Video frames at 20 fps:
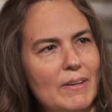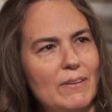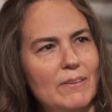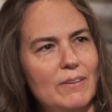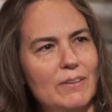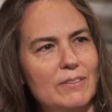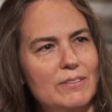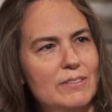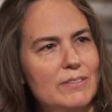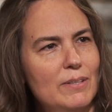
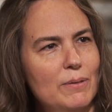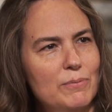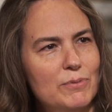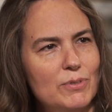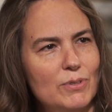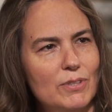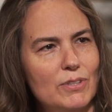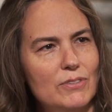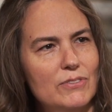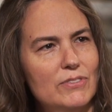There's some
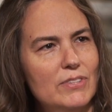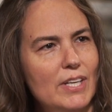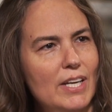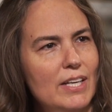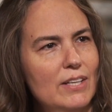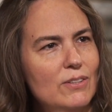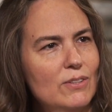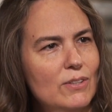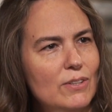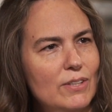sort of
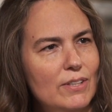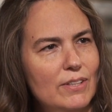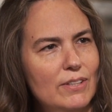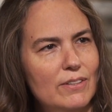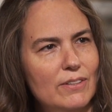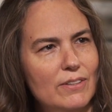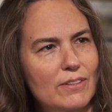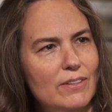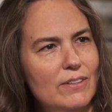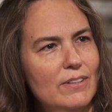
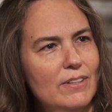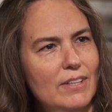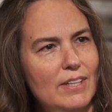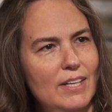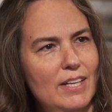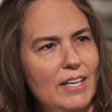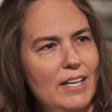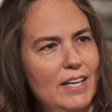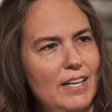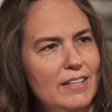sainthood
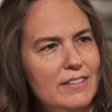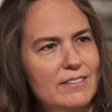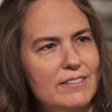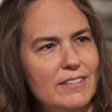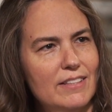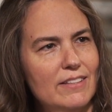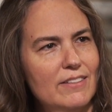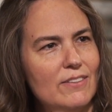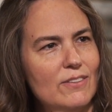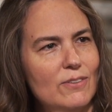or
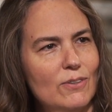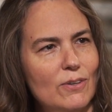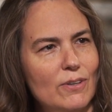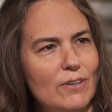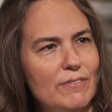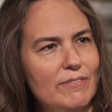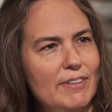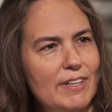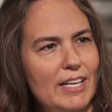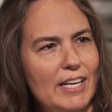instant
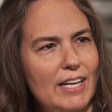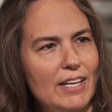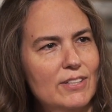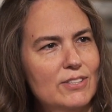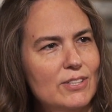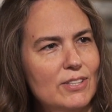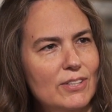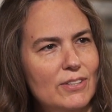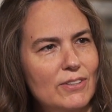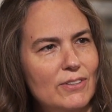
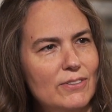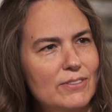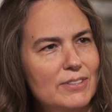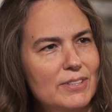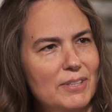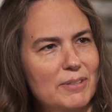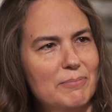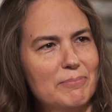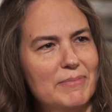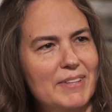glorification or
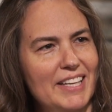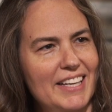something.